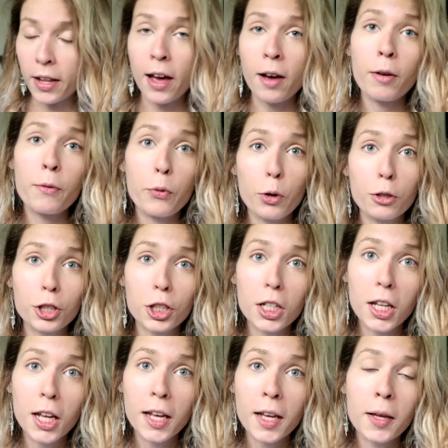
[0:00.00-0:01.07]
now,
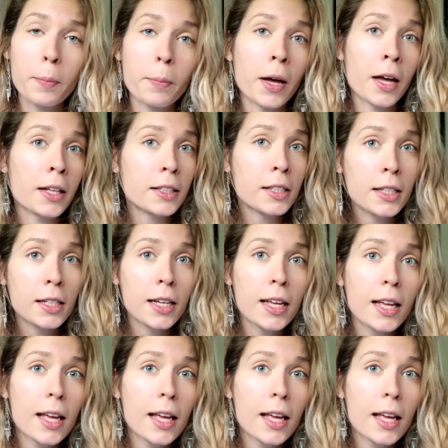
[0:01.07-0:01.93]
unfortunately, but